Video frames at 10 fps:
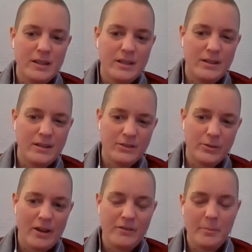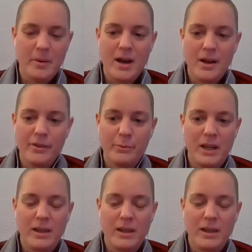he needs to have a path where